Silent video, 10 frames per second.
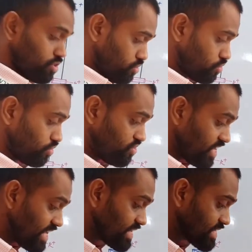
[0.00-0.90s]
So
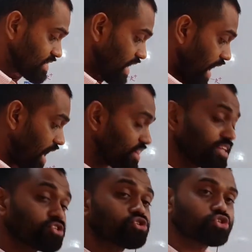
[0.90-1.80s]
these are
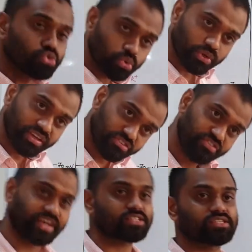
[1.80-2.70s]
the two
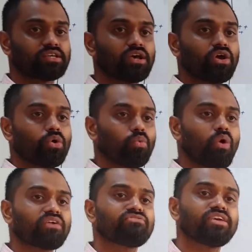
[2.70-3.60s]
effects
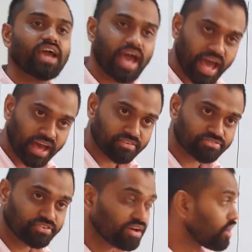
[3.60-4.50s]
what we
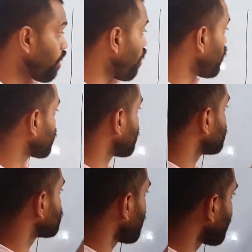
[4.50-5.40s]
have on
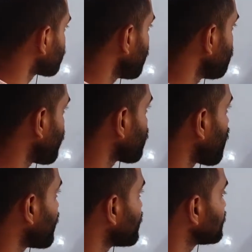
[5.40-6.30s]
contractile
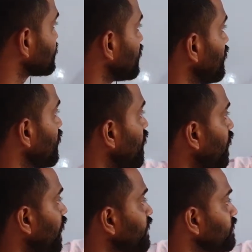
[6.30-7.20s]
myocardial cell
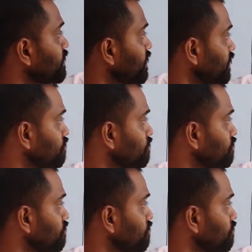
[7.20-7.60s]
under the